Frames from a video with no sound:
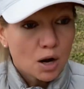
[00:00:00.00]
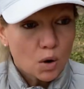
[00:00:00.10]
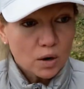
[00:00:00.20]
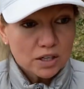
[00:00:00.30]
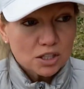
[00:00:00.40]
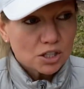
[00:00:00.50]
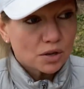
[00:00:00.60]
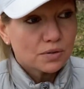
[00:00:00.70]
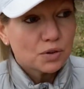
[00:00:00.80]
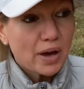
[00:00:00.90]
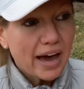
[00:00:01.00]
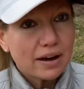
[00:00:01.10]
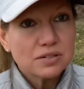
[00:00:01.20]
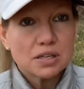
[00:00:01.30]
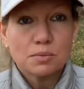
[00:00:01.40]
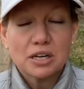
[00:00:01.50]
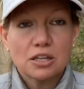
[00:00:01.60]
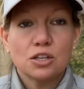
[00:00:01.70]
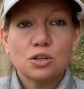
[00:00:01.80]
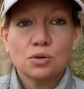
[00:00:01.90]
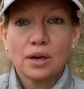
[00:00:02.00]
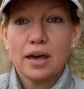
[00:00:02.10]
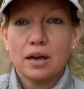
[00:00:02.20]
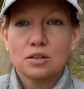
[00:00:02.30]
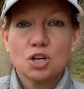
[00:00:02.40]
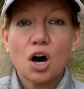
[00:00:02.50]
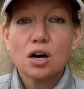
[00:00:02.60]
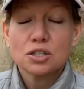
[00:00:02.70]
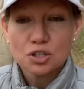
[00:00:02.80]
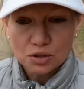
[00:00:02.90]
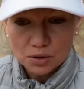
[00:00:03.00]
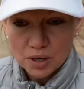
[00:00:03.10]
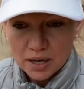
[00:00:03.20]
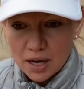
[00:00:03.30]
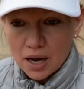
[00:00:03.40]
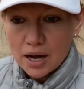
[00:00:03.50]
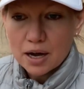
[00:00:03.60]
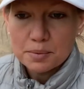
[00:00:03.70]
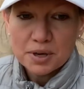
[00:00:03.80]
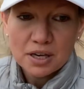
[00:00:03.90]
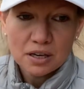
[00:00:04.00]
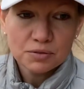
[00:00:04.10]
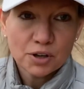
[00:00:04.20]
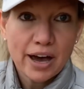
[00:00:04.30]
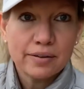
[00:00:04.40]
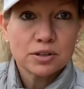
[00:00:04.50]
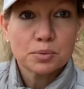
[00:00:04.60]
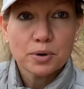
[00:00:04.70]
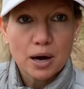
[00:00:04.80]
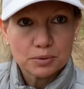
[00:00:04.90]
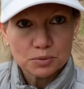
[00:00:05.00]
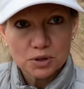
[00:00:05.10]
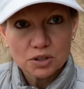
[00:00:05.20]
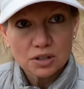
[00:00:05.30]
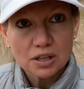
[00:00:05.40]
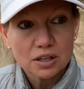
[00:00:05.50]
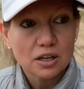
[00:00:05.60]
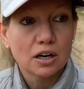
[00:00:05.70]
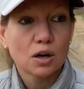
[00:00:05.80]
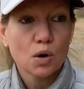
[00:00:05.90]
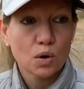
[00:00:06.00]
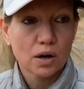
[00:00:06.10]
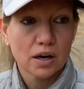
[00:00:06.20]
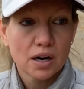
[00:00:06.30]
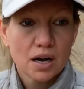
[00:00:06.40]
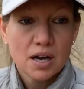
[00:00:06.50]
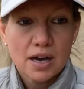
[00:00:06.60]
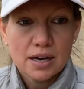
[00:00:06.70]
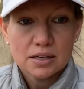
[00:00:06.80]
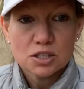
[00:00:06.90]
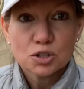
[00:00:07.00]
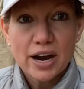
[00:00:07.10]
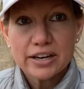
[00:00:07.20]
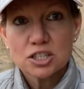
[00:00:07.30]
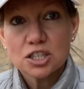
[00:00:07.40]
Or, you know, if you have somebody that you can talk to, um, if you're having a problem with your gear or a strategy